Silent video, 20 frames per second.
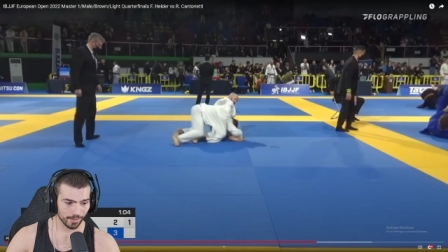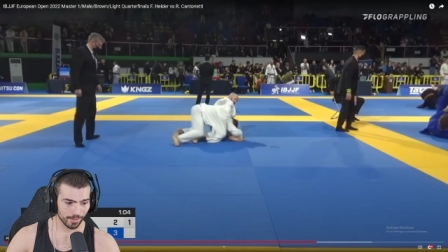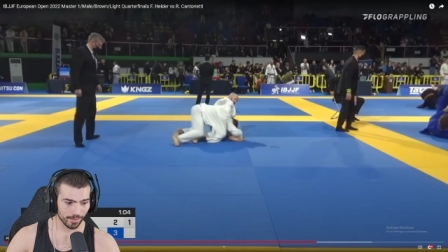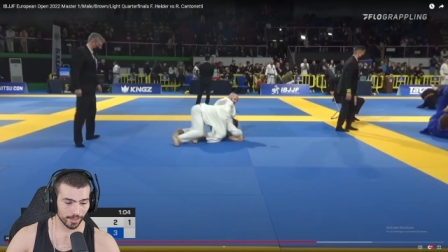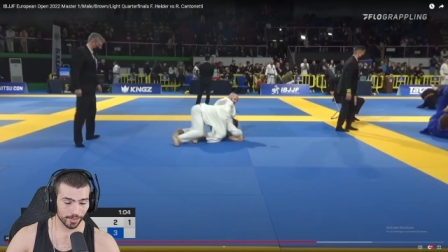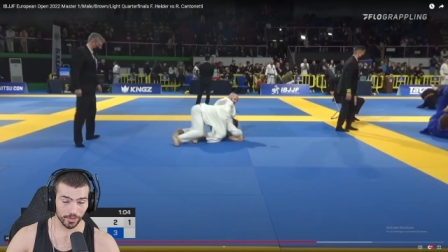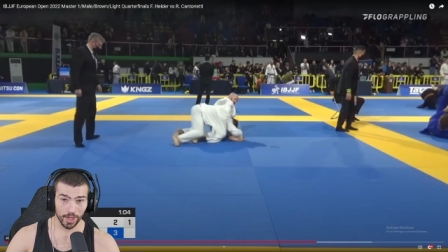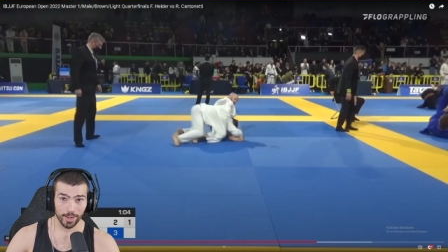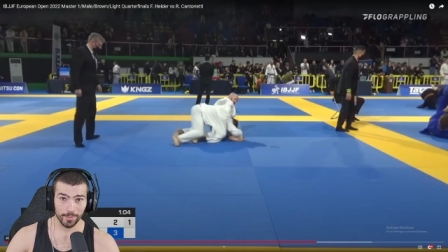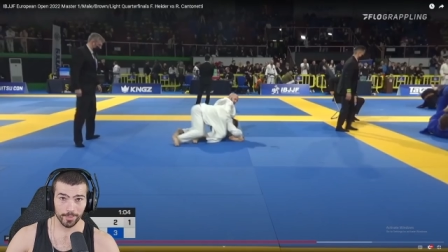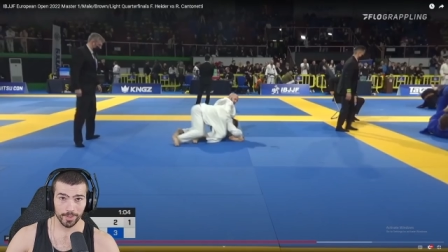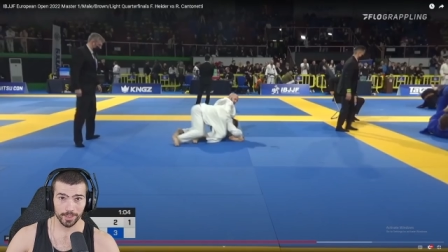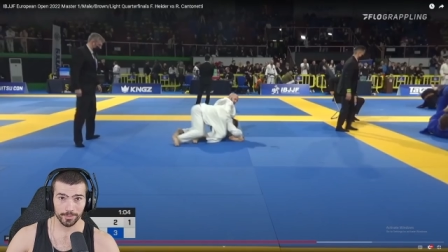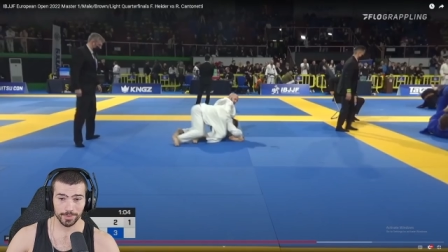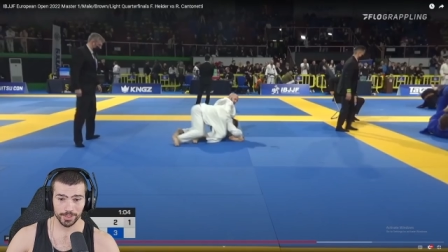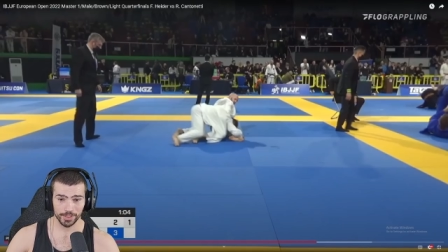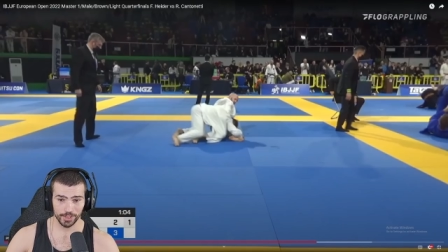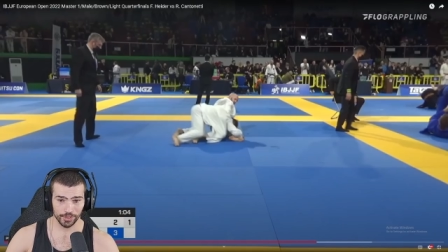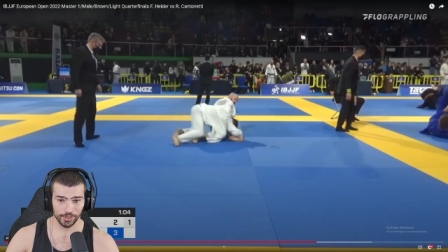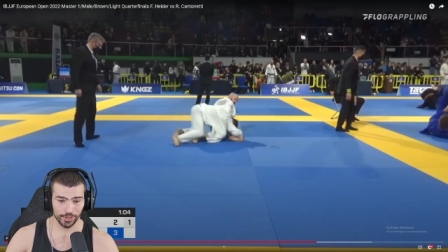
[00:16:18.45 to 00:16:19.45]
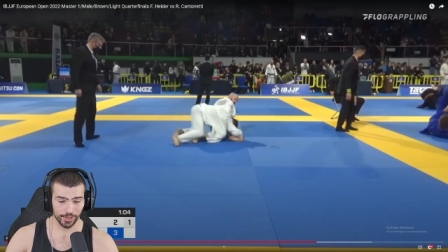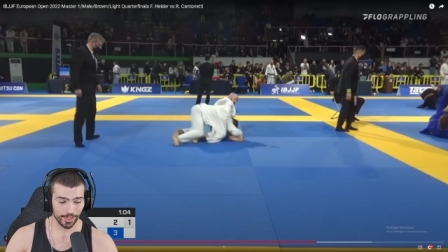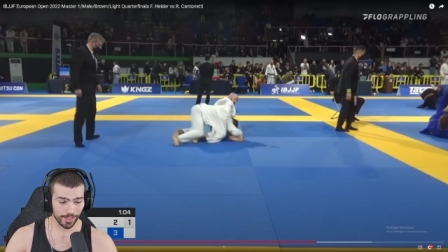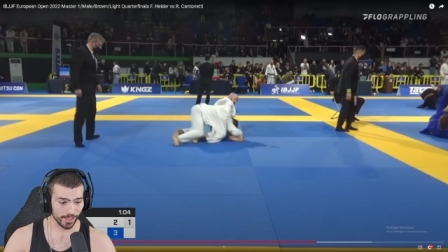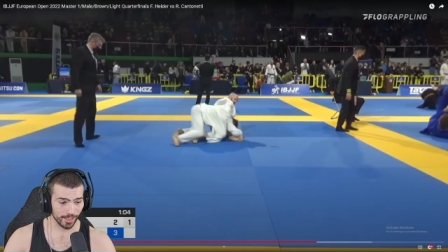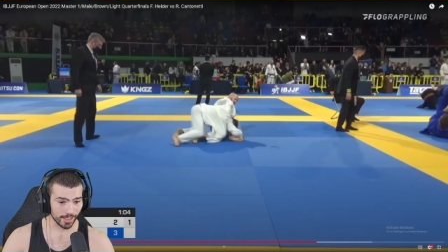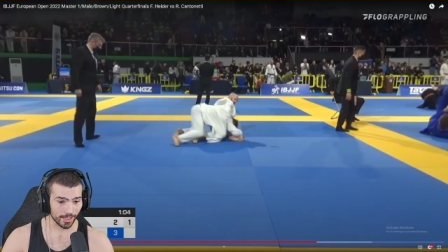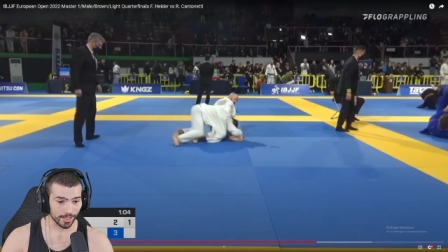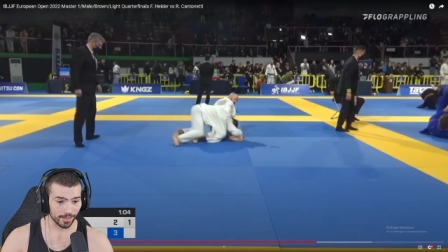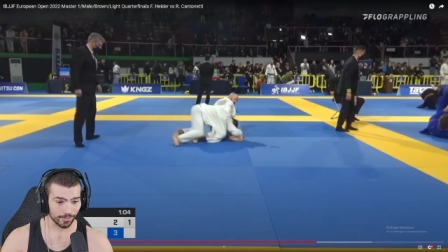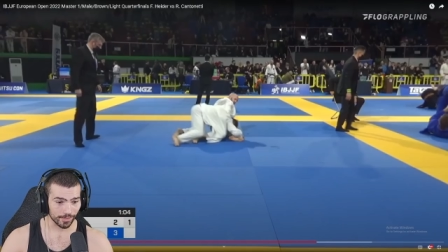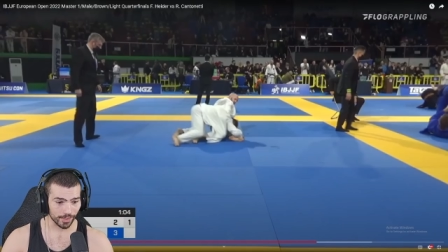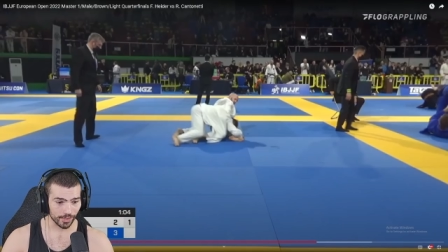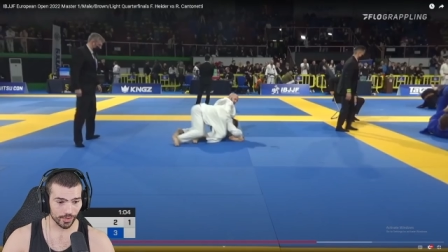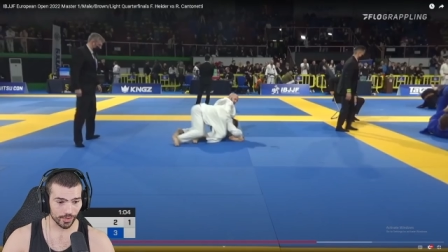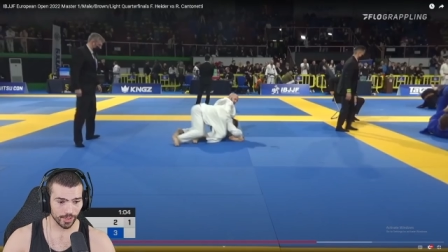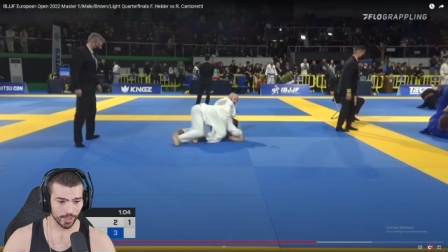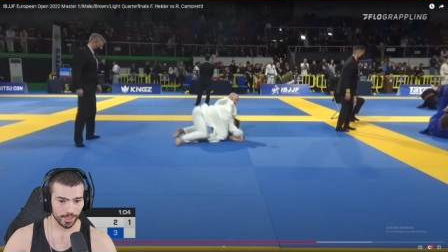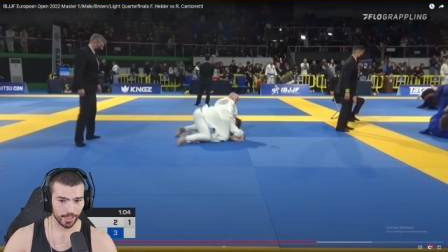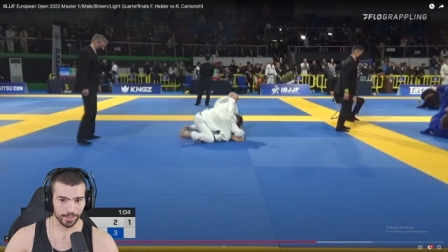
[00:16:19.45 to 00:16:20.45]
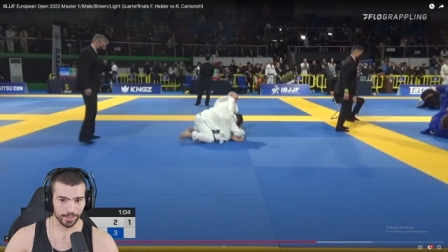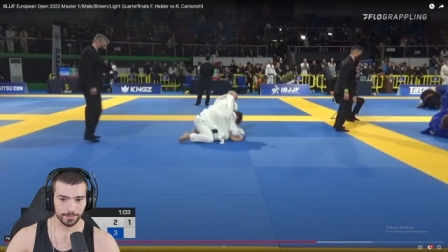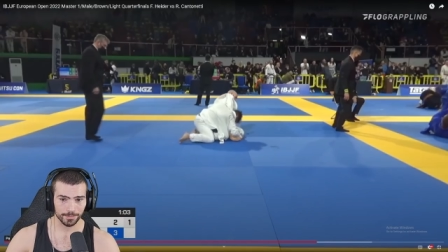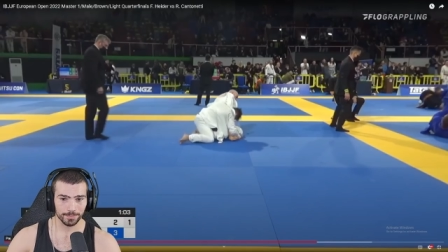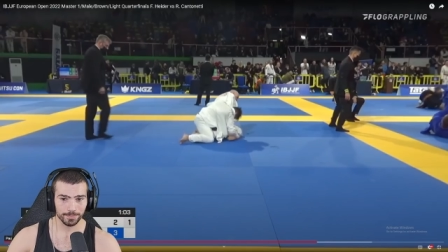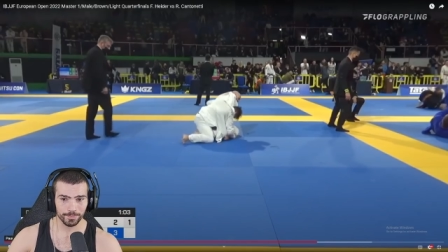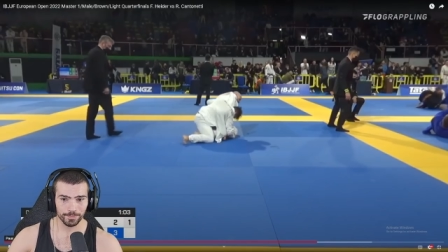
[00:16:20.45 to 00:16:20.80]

a dominant position at the end of this chain.